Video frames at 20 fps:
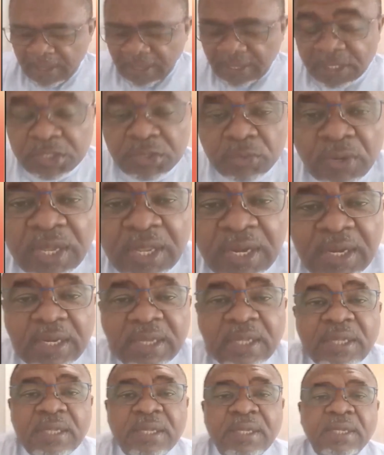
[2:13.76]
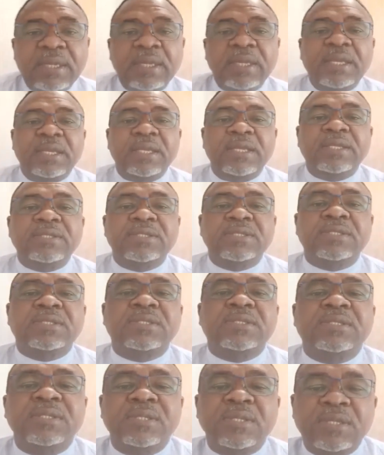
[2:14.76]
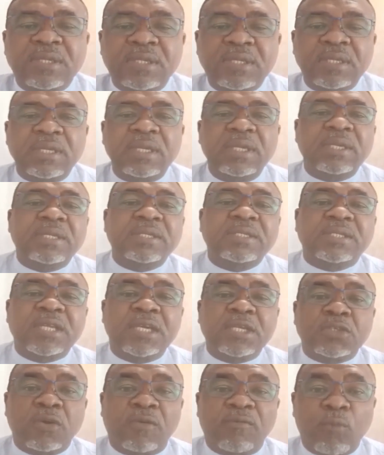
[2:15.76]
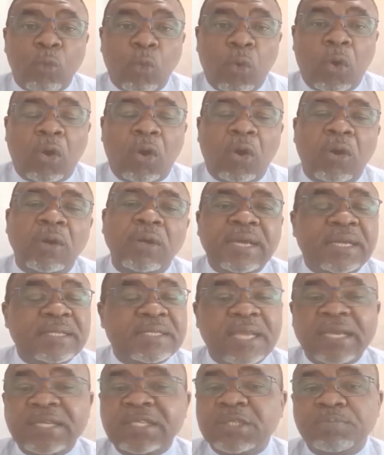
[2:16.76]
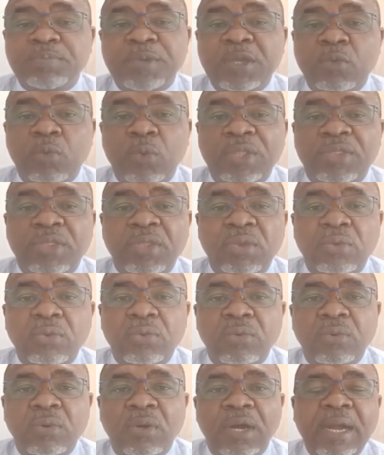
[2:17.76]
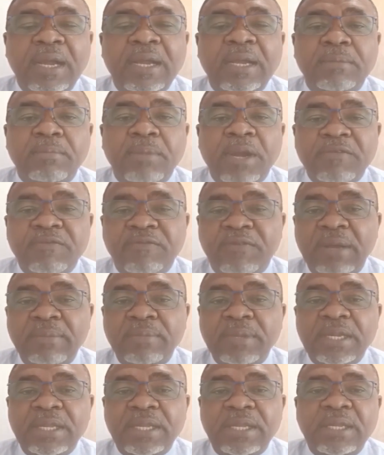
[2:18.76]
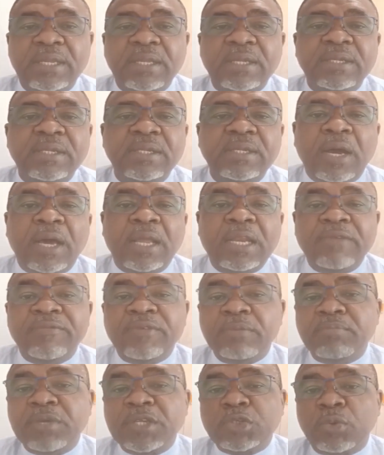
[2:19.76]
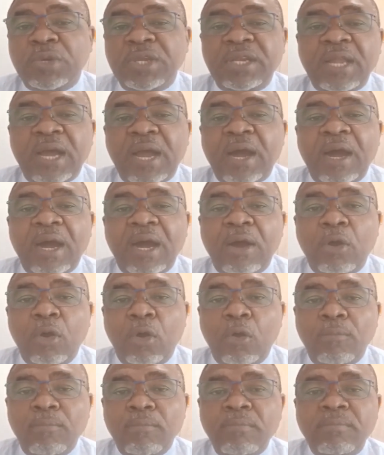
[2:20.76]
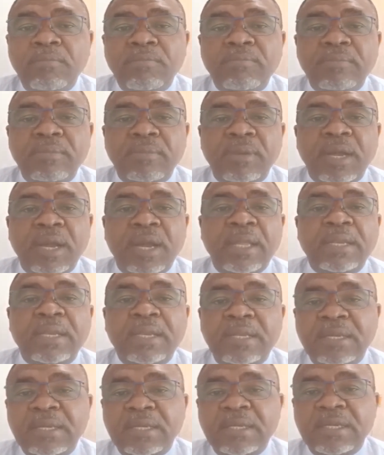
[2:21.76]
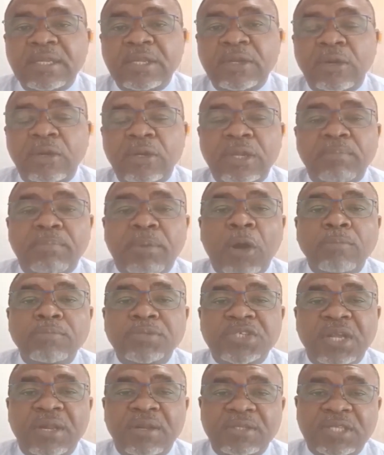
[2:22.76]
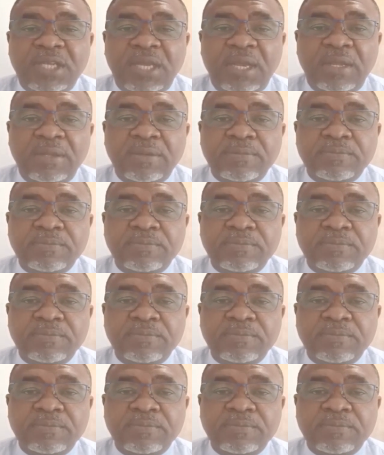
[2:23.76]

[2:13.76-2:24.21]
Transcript: Israel is in a state of war. As I speak with you, I and my family are living between our home and, the bomb shelter.